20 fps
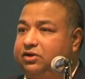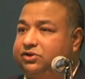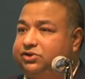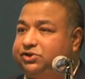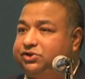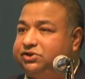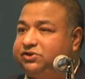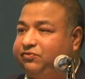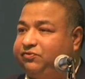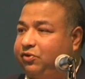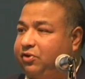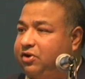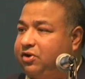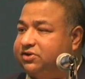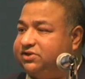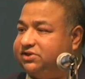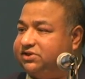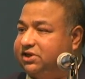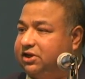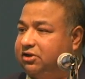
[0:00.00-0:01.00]
just for
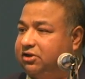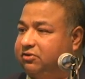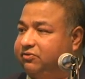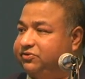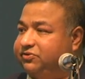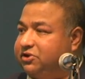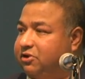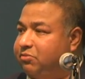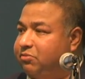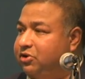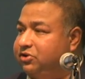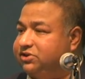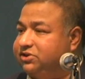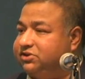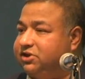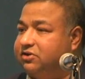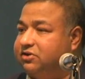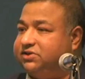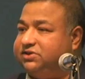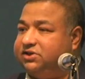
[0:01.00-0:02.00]
ourselves,
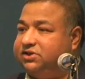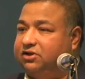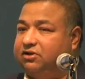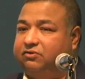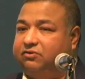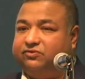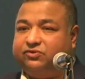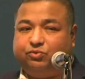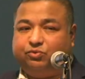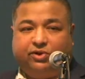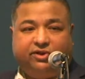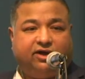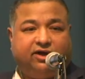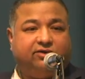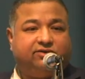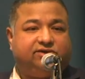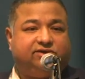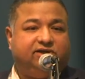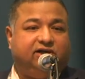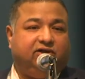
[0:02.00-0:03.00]
amongst ourselves, with
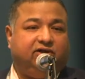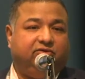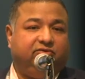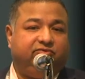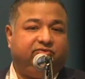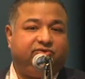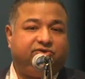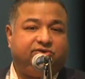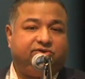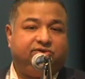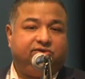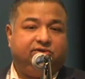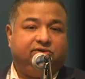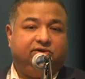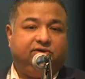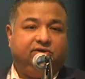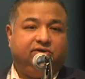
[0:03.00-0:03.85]
ourselves,